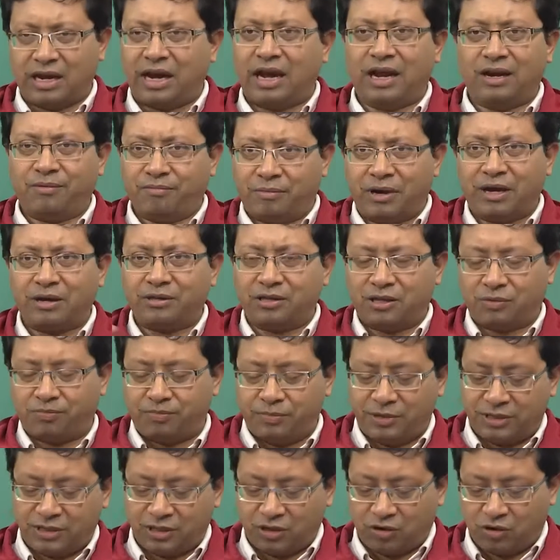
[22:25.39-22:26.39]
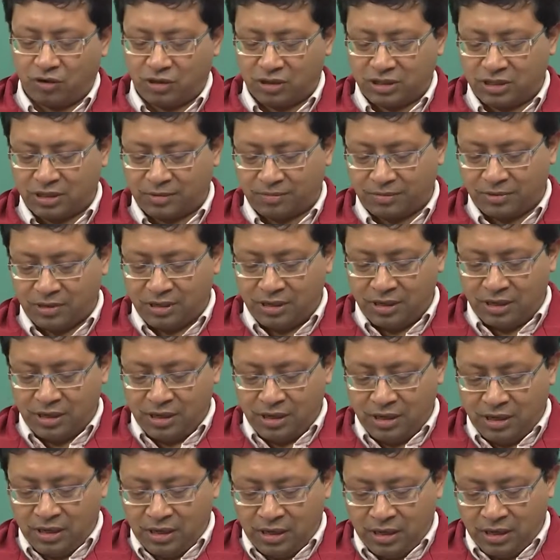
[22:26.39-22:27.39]
and by the basic concept.
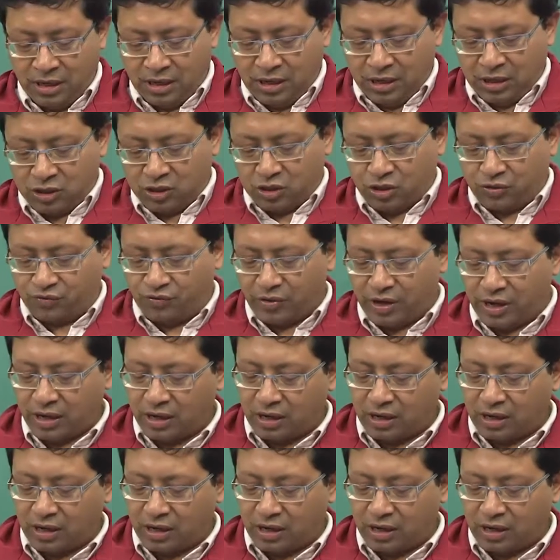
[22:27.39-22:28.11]
So, if I